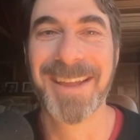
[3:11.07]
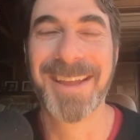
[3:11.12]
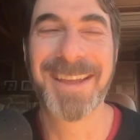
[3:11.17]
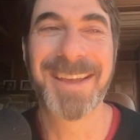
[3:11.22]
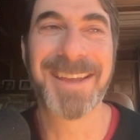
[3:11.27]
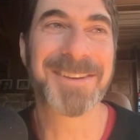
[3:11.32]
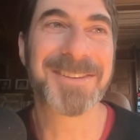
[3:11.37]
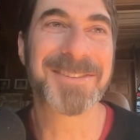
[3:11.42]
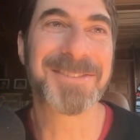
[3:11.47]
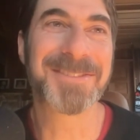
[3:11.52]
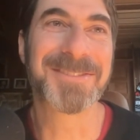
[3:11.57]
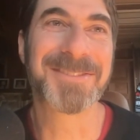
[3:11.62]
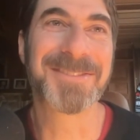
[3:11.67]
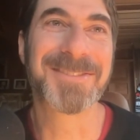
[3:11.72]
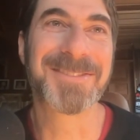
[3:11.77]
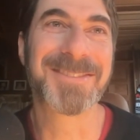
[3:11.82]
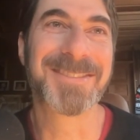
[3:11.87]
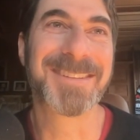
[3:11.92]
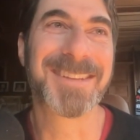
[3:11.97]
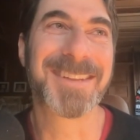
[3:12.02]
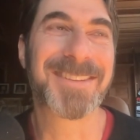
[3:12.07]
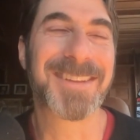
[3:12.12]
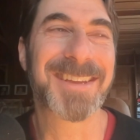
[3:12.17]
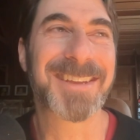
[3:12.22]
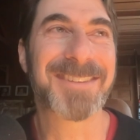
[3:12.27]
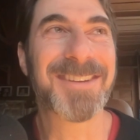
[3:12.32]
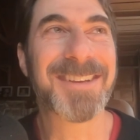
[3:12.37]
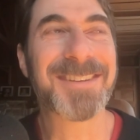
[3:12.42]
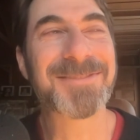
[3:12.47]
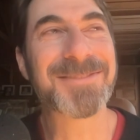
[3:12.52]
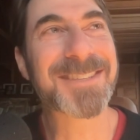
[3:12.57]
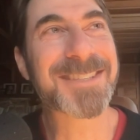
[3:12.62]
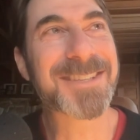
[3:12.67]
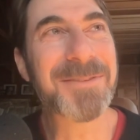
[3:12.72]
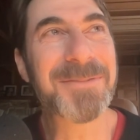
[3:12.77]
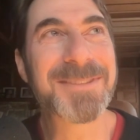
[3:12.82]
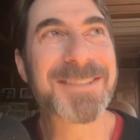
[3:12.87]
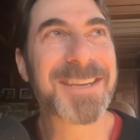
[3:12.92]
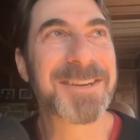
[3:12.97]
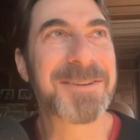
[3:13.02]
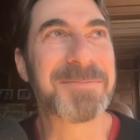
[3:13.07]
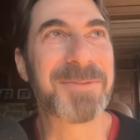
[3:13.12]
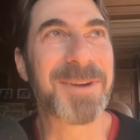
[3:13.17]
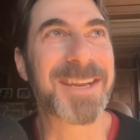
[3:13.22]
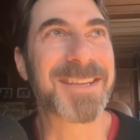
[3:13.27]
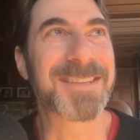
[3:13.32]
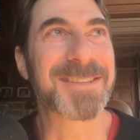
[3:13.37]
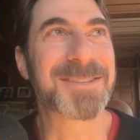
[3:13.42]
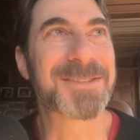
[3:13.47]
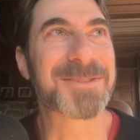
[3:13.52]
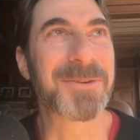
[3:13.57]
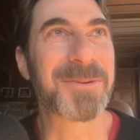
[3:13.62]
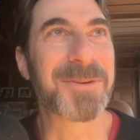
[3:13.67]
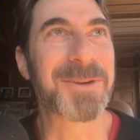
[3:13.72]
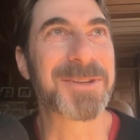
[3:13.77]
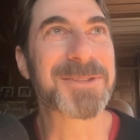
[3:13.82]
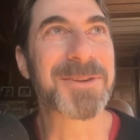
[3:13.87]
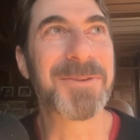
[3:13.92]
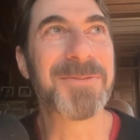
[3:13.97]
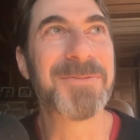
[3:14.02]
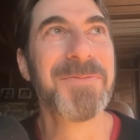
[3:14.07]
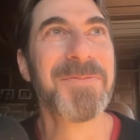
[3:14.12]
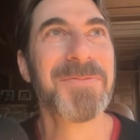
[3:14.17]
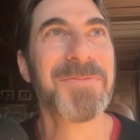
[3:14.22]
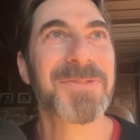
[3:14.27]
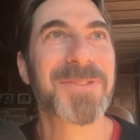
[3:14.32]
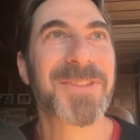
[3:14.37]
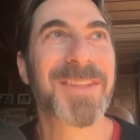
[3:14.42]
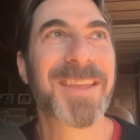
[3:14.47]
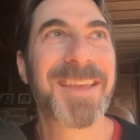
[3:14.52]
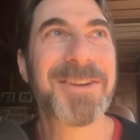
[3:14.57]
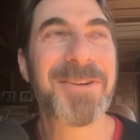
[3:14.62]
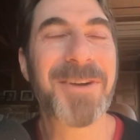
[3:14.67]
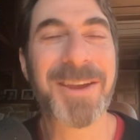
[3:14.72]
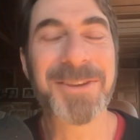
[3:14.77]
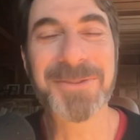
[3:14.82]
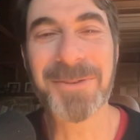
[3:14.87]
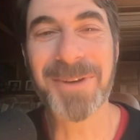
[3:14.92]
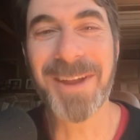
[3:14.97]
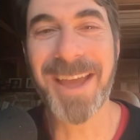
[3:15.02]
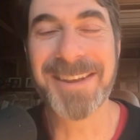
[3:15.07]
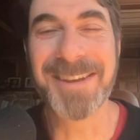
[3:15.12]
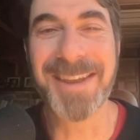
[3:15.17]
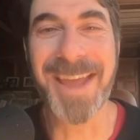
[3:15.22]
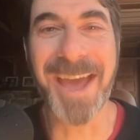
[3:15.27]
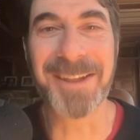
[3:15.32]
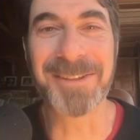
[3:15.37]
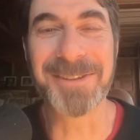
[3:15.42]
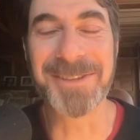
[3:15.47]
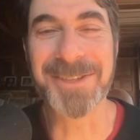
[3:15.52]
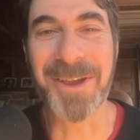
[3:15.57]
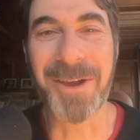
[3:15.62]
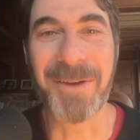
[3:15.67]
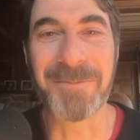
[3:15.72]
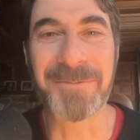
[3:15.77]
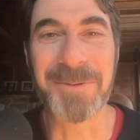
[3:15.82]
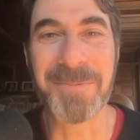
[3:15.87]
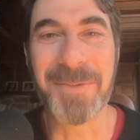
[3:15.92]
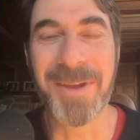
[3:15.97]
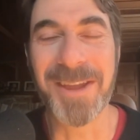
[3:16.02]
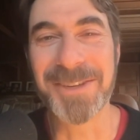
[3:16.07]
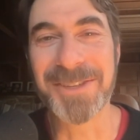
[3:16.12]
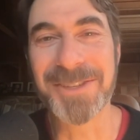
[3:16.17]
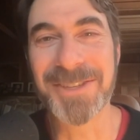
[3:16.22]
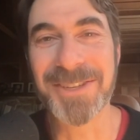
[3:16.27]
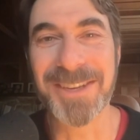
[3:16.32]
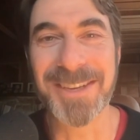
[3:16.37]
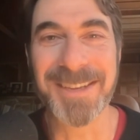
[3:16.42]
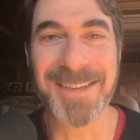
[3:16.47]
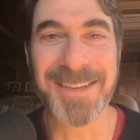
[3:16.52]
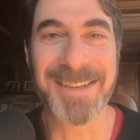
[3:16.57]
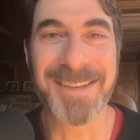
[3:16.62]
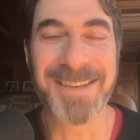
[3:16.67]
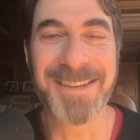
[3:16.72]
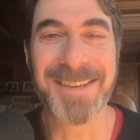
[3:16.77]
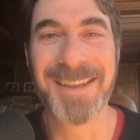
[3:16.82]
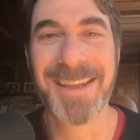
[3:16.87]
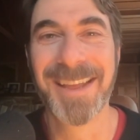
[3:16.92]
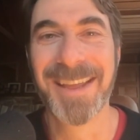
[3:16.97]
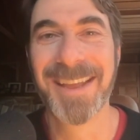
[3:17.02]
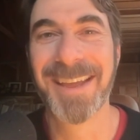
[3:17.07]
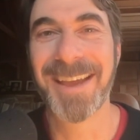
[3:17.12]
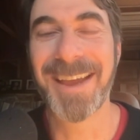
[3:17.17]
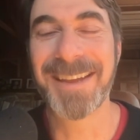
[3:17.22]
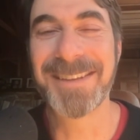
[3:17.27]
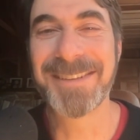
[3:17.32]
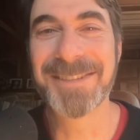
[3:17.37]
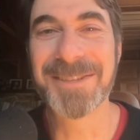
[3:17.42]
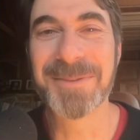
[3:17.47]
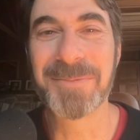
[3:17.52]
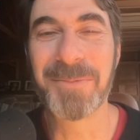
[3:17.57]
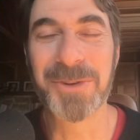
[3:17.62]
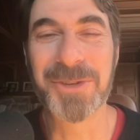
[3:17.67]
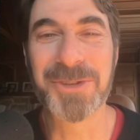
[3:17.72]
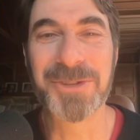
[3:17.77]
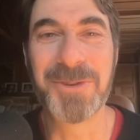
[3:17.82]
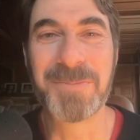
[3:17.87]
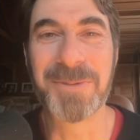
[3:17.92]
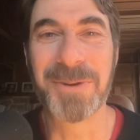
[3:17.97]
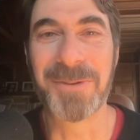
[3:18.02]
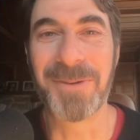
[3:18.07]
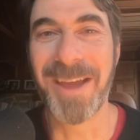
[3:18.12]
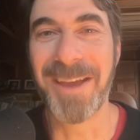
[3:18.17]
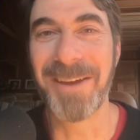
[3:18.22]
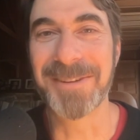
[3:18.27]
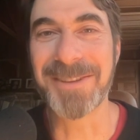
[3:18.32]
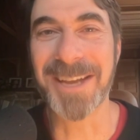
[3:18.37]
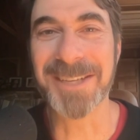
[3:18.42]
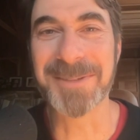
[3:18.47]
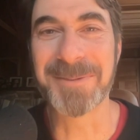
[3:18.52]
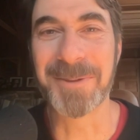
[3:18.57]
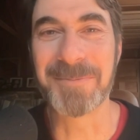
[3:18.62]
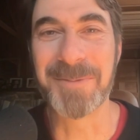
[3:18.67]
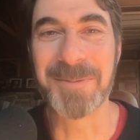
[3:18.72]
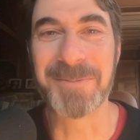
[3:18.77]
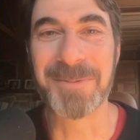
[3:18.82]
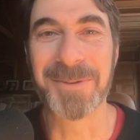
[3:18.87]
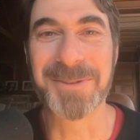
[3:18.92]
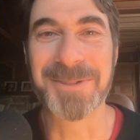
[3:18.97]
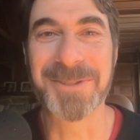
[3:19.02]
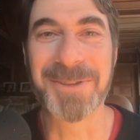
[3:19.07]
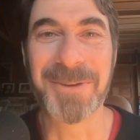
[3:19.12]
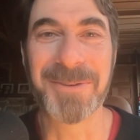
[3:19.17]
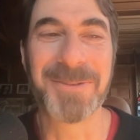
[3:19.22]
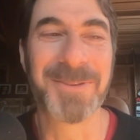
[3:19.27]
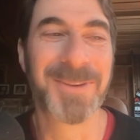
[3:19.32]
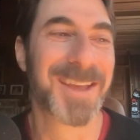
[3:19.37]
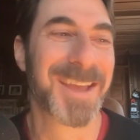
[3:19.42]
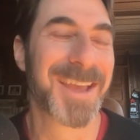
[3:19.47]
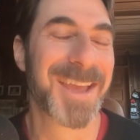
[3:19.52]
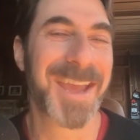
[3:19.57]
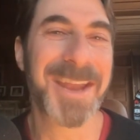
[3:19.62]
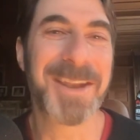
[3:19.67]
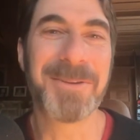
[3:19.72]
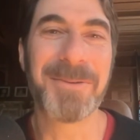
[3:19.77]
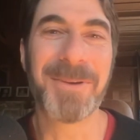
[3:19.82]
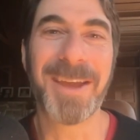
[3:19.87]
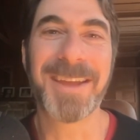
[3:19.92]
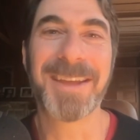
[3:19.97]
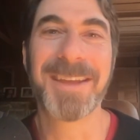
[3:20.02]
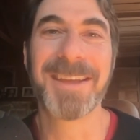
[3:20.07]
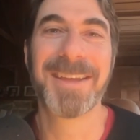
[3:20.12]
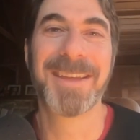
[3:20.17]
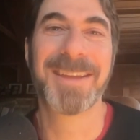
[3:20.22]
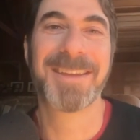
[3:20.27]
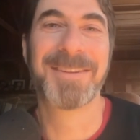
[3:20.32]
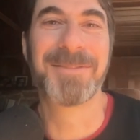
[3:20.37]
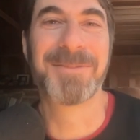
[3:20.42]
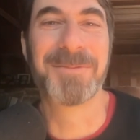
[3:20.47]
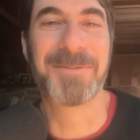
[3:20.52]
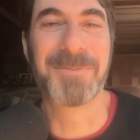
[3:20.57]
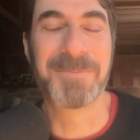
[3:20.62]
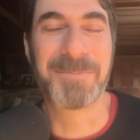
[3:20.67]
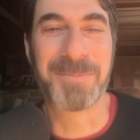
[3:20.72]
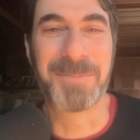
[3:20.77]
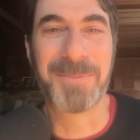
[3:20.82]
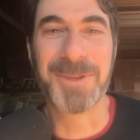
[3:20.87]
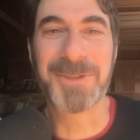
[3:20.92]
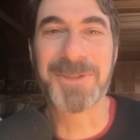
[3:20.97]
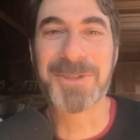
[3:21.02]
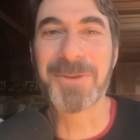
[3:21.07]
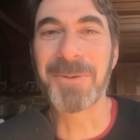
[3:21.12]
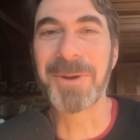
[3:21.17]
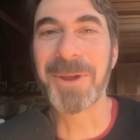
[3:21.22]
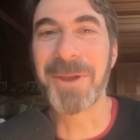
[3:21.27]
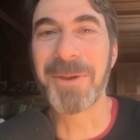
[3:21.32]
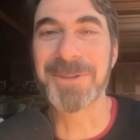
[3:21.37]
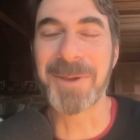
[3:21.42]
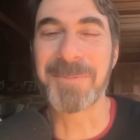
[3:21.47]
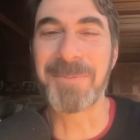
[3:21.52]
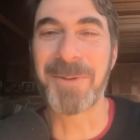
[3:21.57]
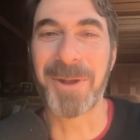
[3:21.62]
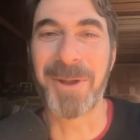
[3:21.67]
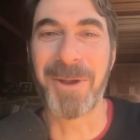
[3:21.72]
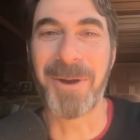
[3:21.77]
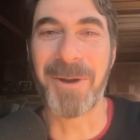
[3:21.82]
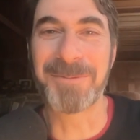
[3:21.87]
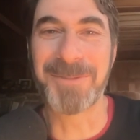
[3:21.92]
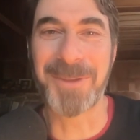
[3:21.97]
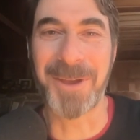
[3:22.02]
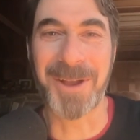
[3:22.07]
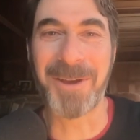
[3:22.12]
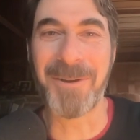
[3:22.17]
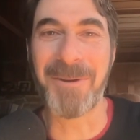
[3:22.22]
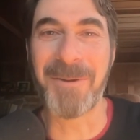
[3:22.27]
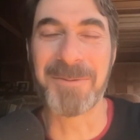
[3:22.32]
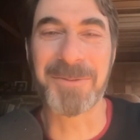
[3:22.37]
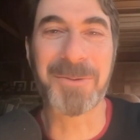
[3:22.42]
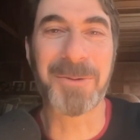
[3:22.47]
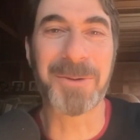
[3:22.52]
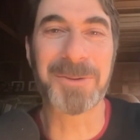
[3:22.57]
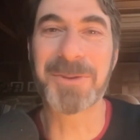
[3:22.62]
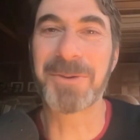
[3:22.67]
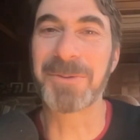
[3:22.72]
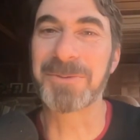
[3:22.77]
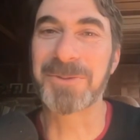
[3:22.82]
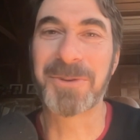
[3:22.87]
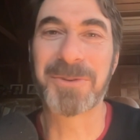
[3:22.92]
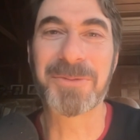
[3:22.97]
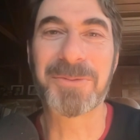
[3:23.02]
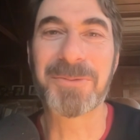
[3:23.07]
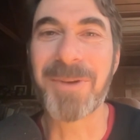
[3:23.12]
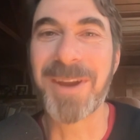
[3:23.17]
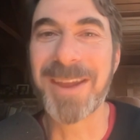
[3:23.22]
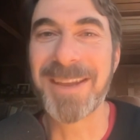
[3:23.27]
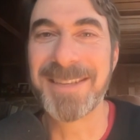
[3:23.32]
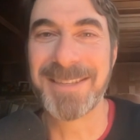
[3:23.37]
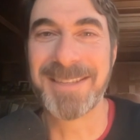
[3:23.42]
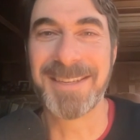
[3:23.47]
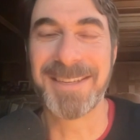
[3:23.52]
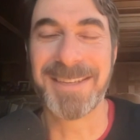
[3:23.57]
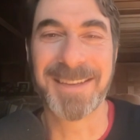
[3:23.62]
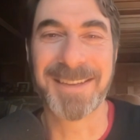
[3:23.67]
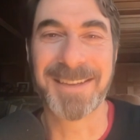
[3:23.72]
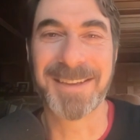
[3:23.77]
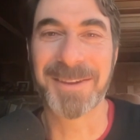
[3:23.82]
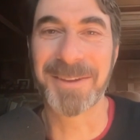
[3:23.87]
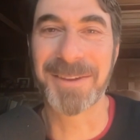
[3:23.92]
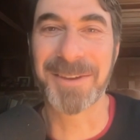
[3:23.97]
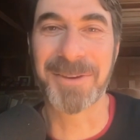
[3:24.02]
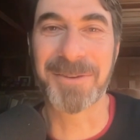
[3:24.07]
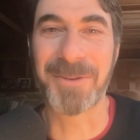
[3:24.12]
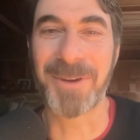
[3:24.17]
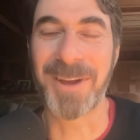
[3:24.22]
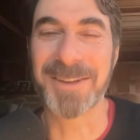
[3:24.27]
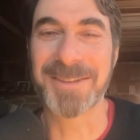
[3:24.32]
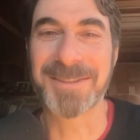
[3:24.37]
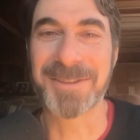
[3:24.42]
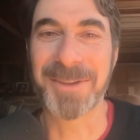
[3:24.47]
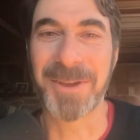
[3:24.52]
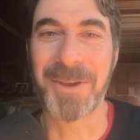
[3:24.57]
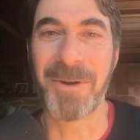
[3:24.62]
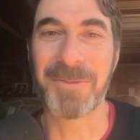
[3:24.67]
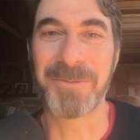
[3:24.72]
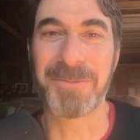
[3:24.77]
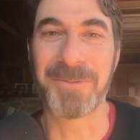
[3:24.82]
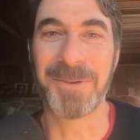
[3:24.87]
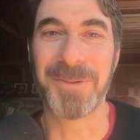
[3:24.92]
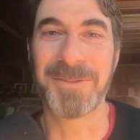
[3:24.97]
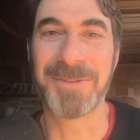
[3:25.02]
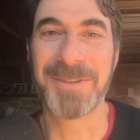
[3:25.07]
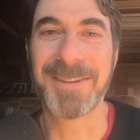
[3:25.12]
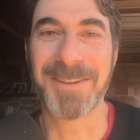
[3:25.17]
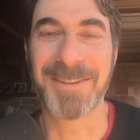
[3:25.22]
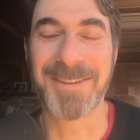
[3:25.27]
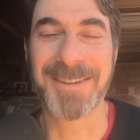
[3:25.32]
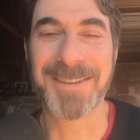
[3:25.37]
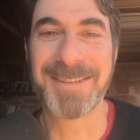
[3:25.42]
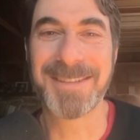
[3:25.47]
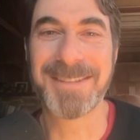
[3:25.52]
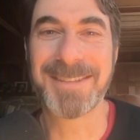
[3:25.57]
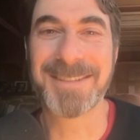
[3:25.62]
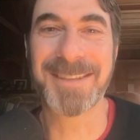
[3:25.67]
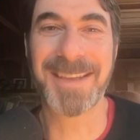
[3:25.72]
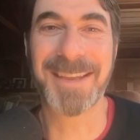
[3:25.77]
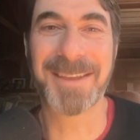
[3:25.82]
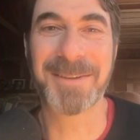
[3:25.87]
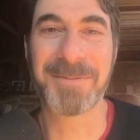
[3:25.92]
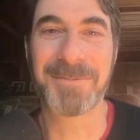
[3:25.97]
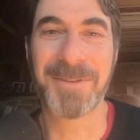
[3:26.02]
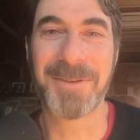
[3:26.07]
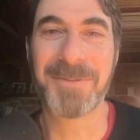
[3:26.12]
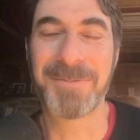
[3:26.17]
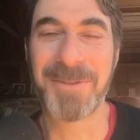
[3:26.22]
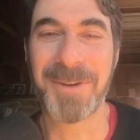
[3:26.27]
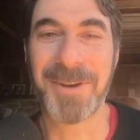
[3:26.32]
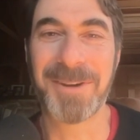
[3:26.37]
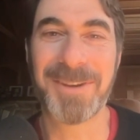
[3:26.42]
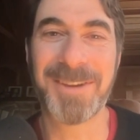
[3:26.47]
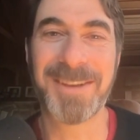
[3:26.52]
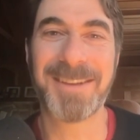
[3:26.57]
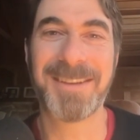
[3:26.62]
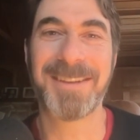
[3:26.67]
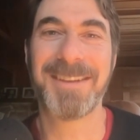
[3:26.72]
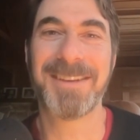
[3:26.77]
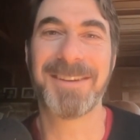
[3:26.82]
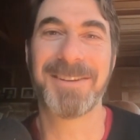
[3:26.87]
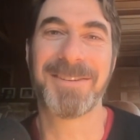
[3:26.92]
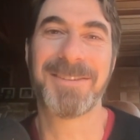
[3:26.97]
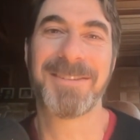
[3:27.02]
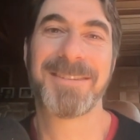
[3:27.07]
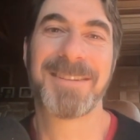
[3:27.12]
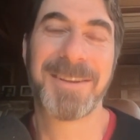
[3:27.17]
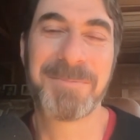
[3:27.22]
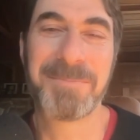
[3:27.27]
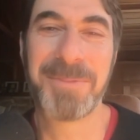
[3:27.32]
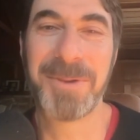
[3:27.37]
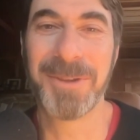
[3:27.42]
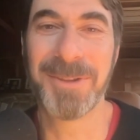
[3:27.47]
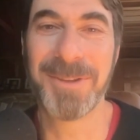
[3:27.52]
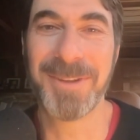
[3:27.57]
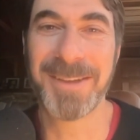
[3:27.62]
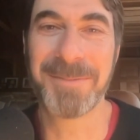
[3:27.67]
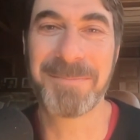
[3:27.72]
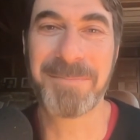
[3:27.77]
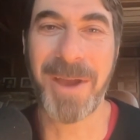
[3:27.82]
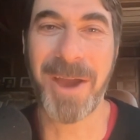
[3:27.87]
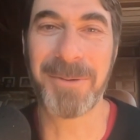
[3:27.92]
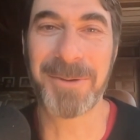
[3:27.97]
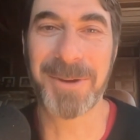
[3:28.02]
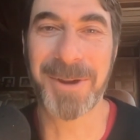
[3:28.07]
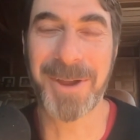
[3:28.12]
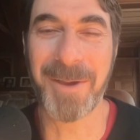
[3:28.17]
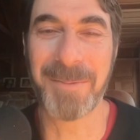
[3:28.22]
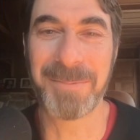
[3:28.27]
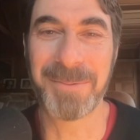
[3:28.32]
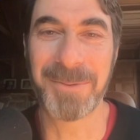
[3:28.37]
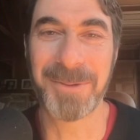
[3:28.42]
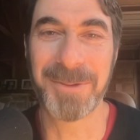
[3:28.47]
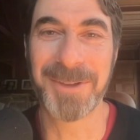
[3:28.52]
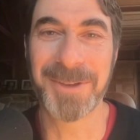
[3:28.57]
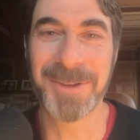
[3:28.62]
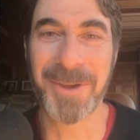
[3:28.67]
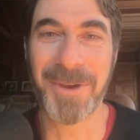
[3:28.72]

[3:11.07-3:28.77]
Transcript: I'm like, well, someone's going to break this story. So, you know, I sort of had Natalie's confirmation. I did some more snooping around, talked to other people. So anyway, this story goes up on golf.com, and of course it goes crazy across the golf world, you know, because this is like a very, you know, appealing power couple in